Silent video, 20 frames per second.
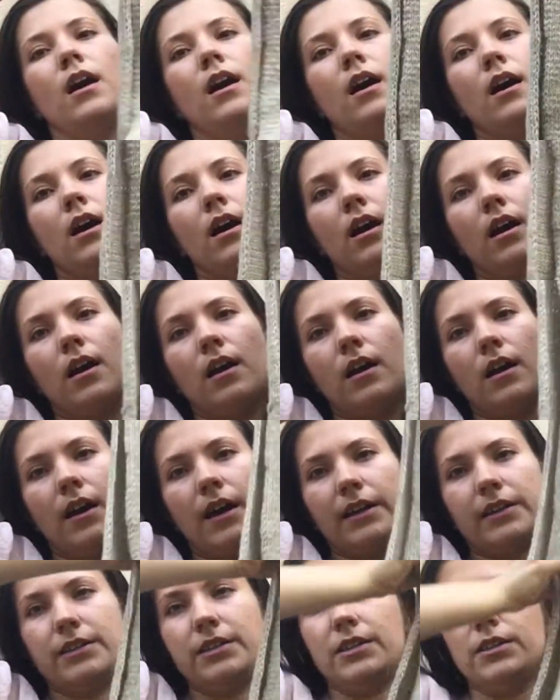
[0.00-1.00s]

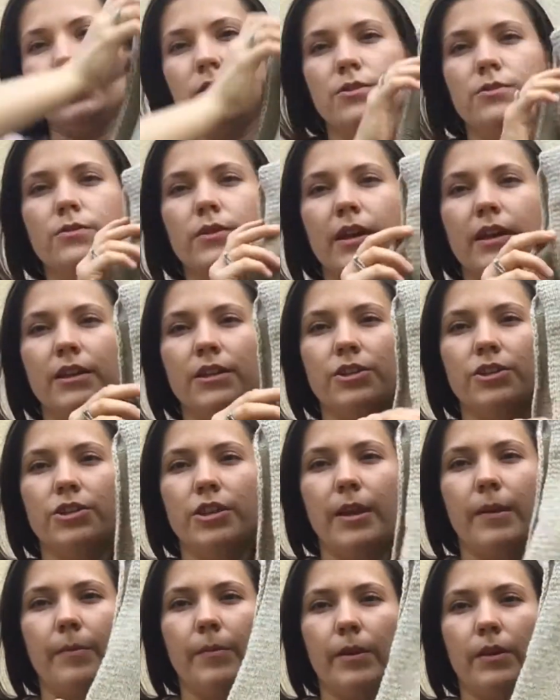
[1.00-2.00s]
I didn't do any
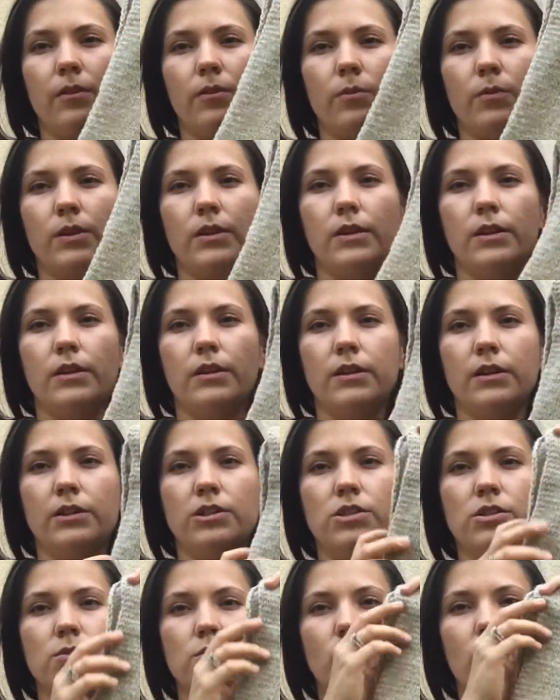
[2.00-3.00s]
shaping over here. I
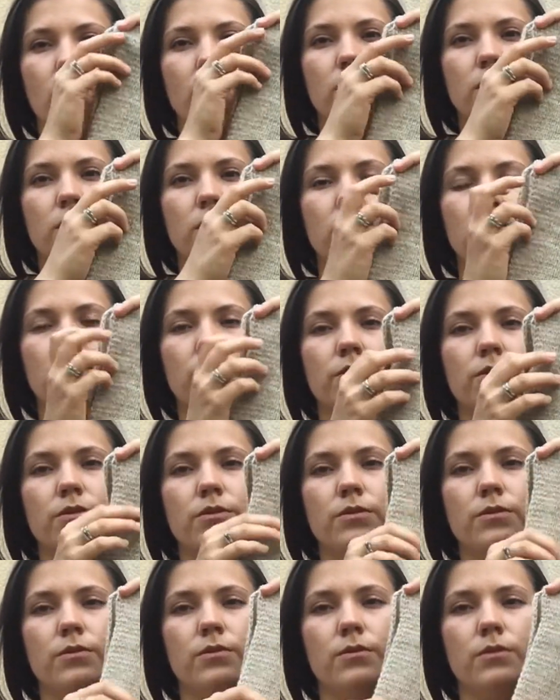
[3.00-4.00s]
just wanted to
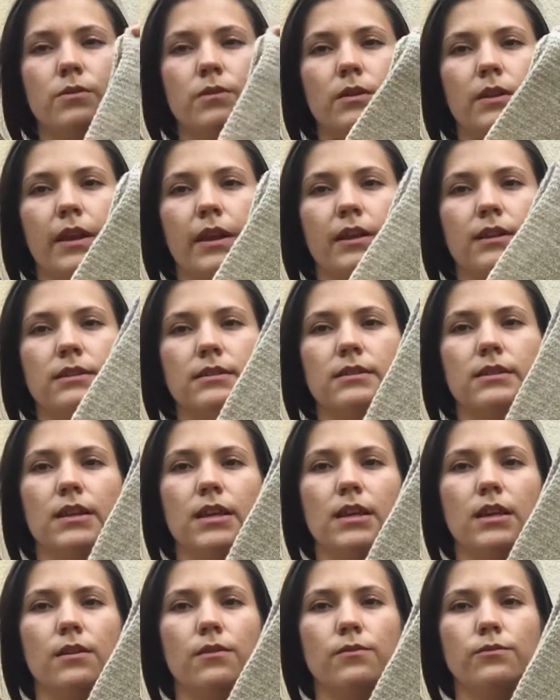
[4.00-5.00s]
do like a
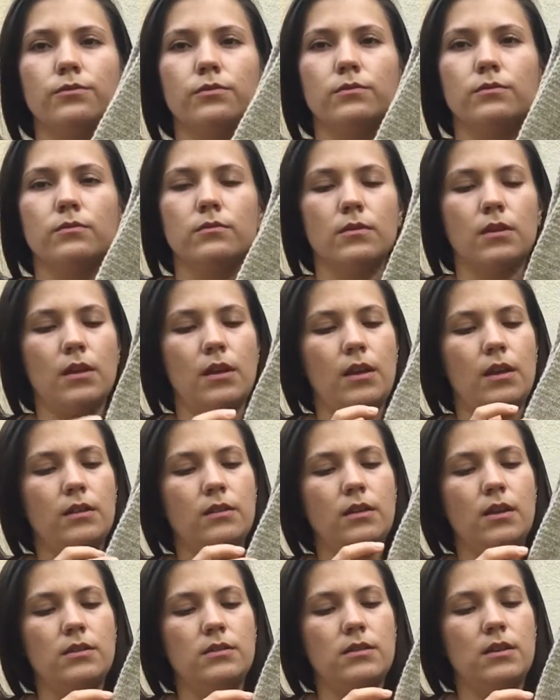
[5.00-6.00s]
sleeve,
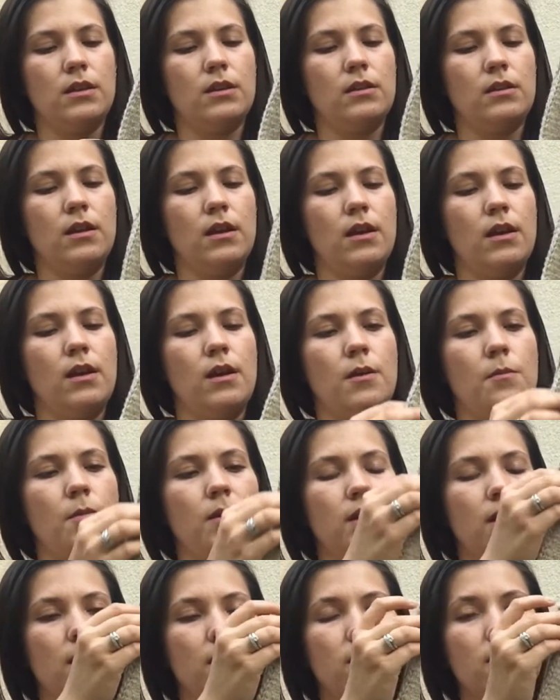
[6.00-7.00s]
and that's it.
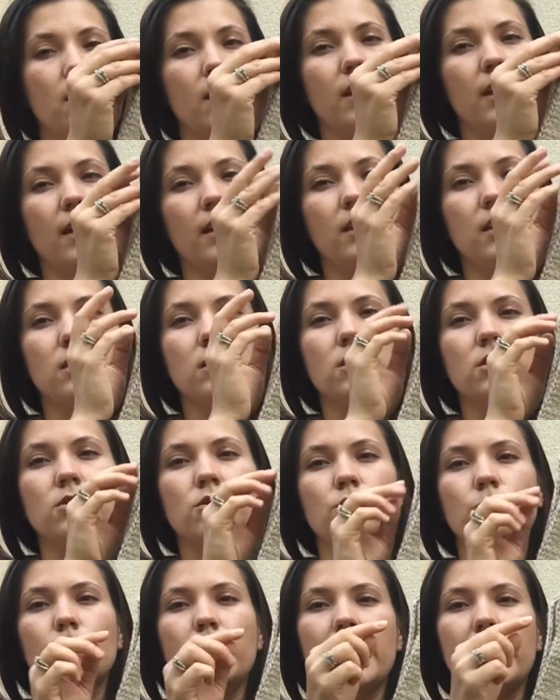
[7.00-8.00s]
but I think I needed
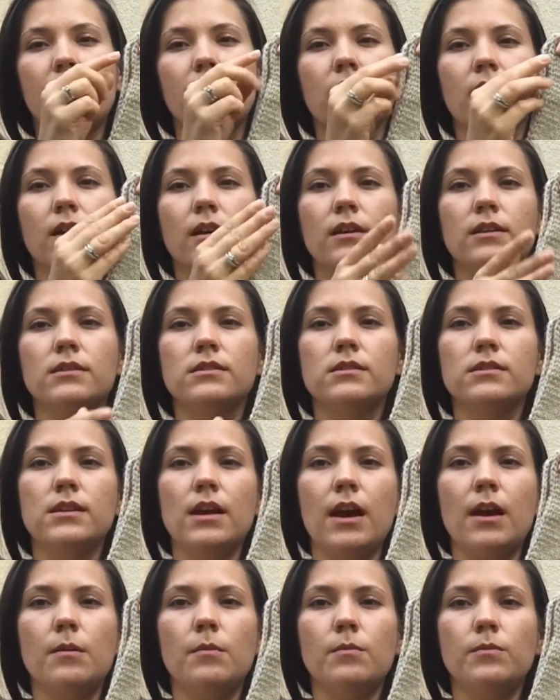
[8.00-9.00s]
to make
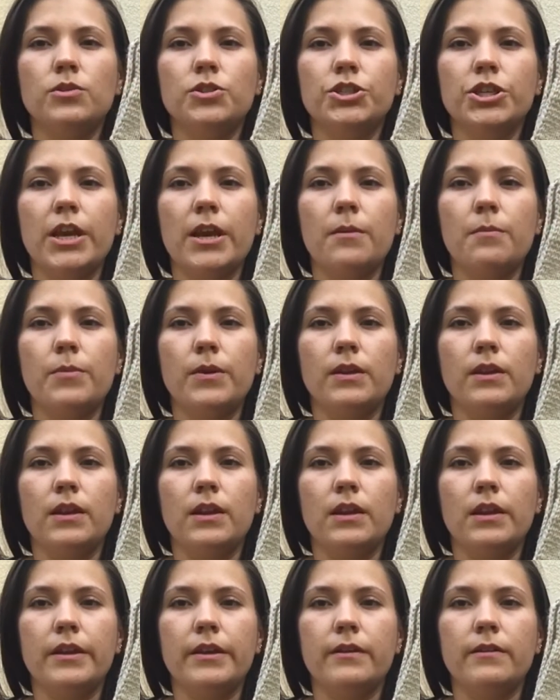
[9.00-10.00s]
some shape in
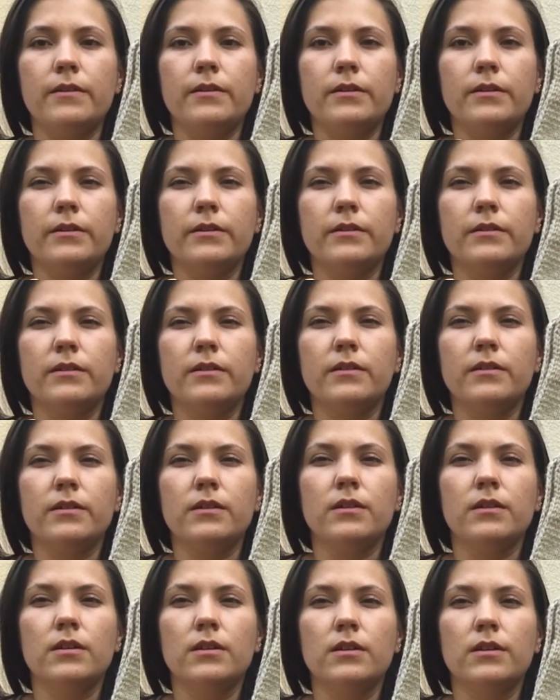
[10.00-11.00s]
here.
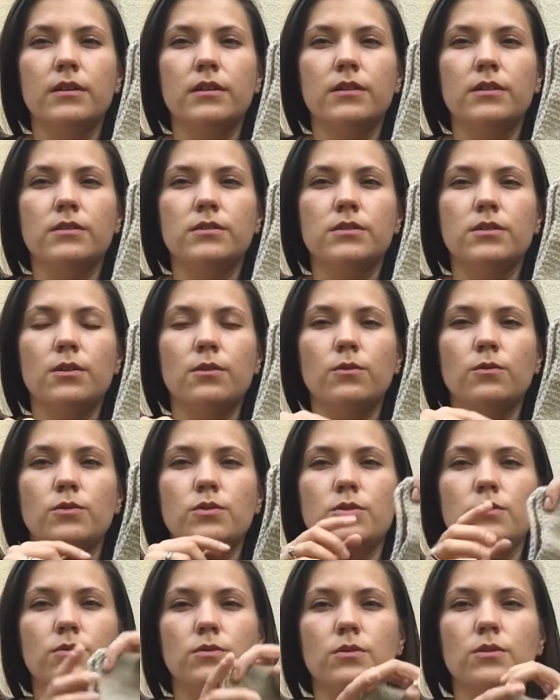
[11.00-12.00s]
So
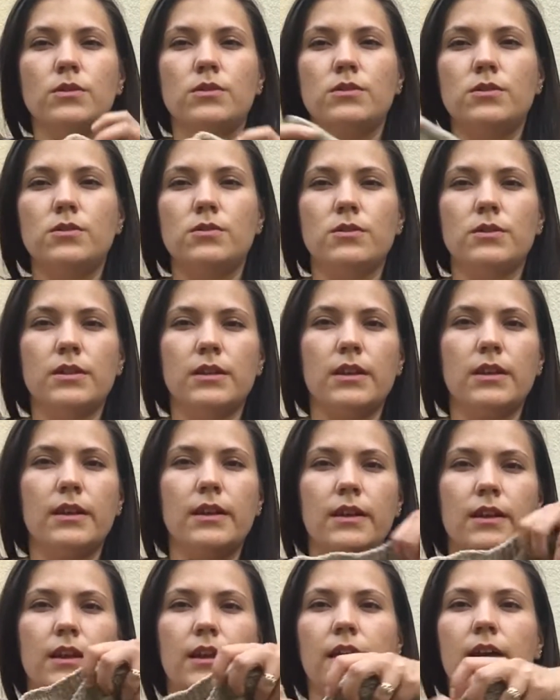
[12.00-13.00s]
to insert
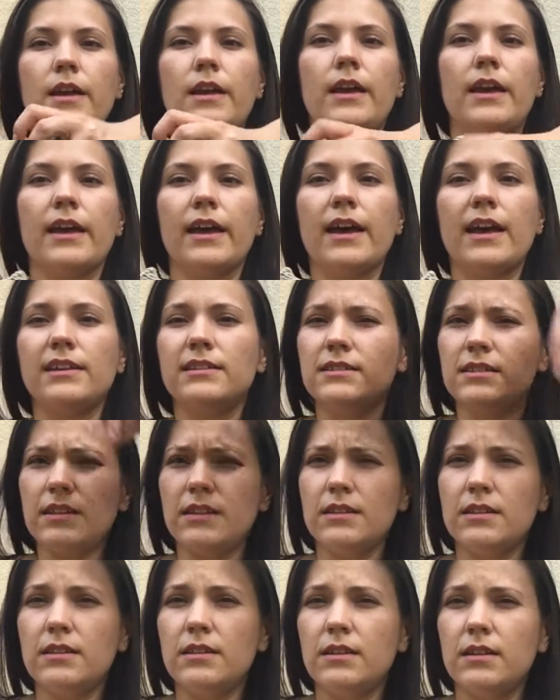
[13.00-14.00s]
a
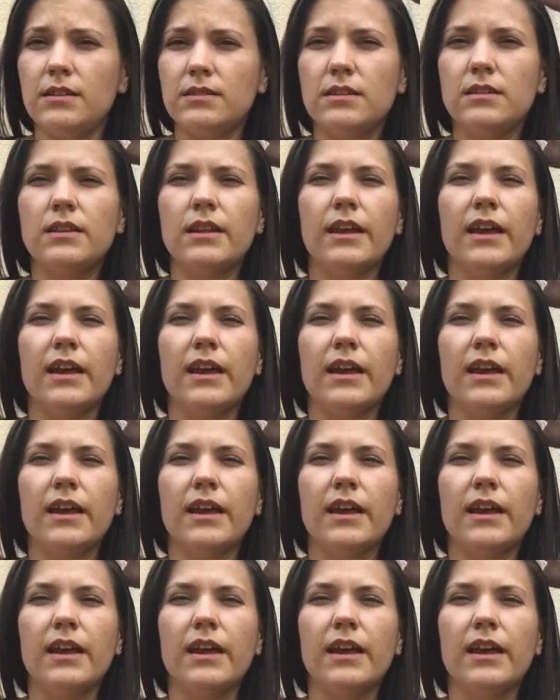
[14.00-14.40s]
gusset, is it a